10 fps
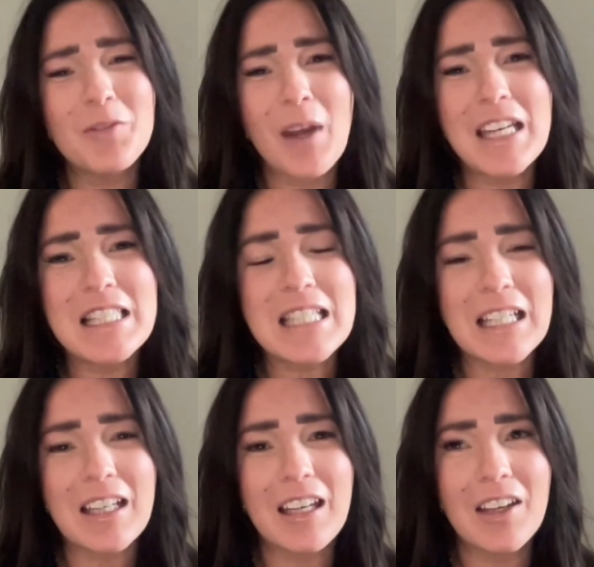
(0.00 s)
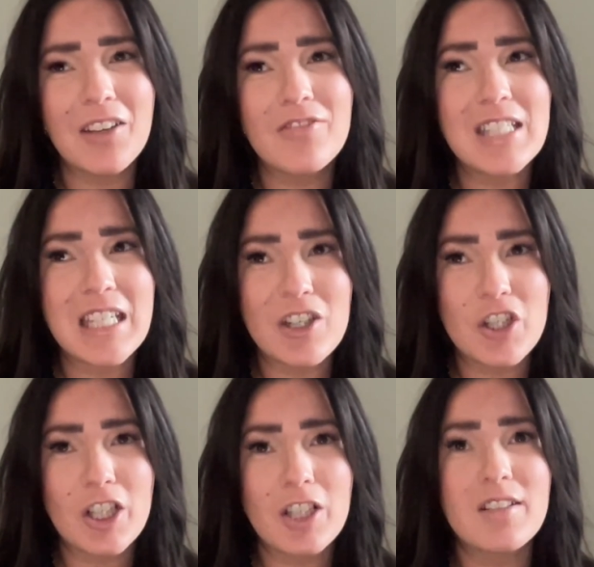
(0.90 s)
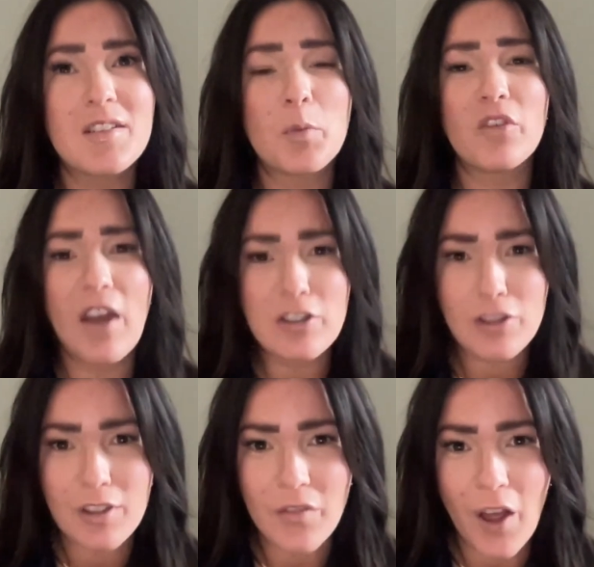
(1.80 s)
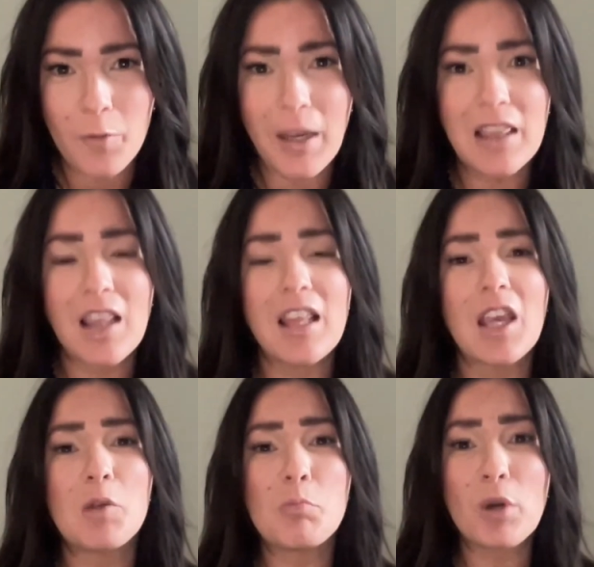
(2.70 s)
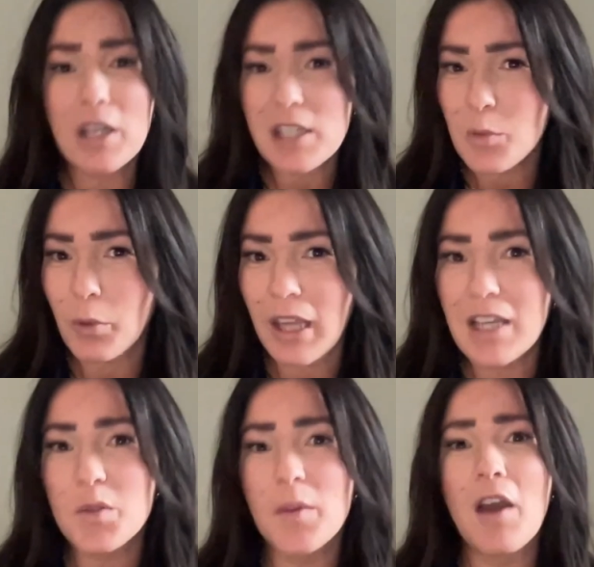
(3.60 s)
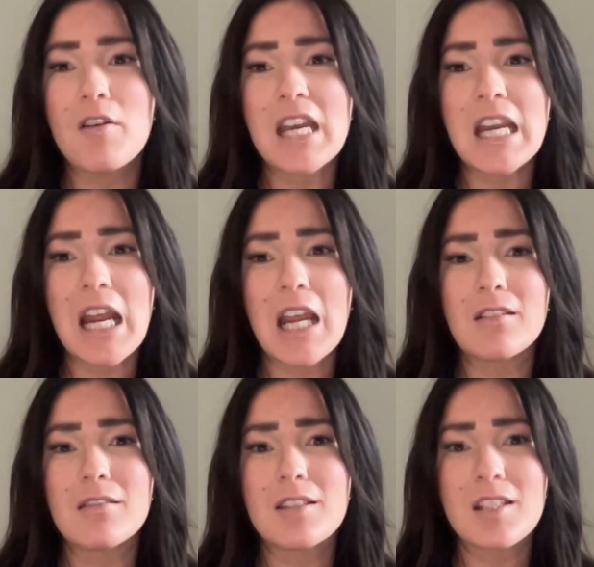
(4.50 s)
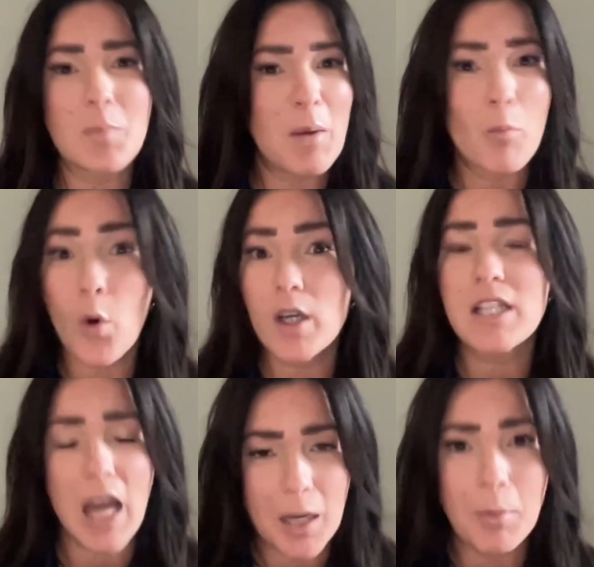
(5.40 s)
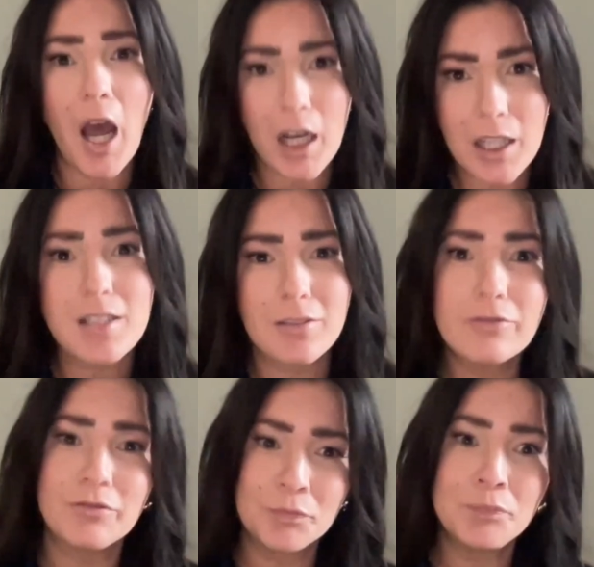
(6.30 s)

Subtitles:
to find ways to give teachers professional development that they can put into place without needing to spend more time on it.